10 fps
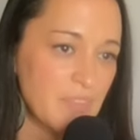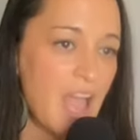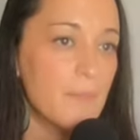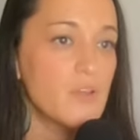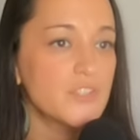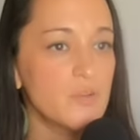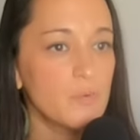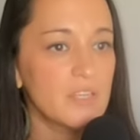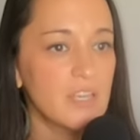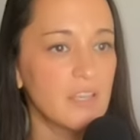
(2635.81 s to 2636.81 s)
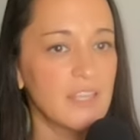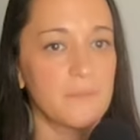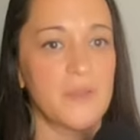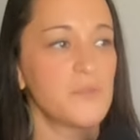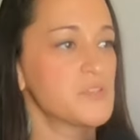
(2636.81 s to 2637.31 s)
I'm also working on like
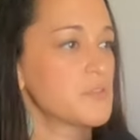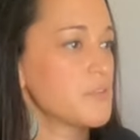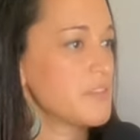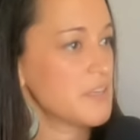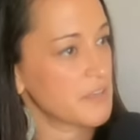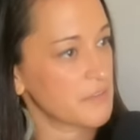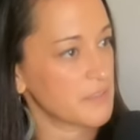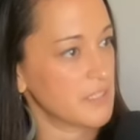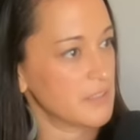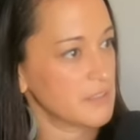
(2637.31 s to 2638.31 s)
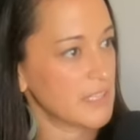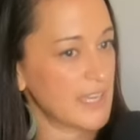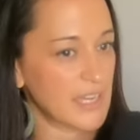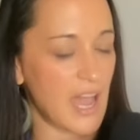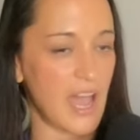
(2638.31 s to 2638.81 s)
my musical theater reel,
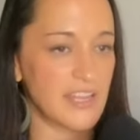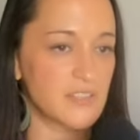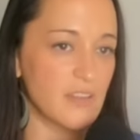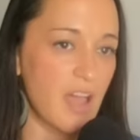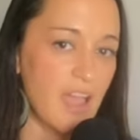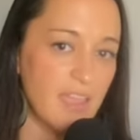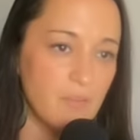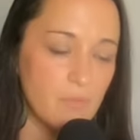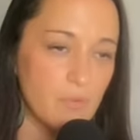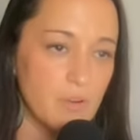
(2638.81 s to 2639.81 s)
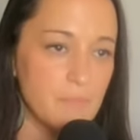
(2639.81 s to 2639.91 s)
like I I or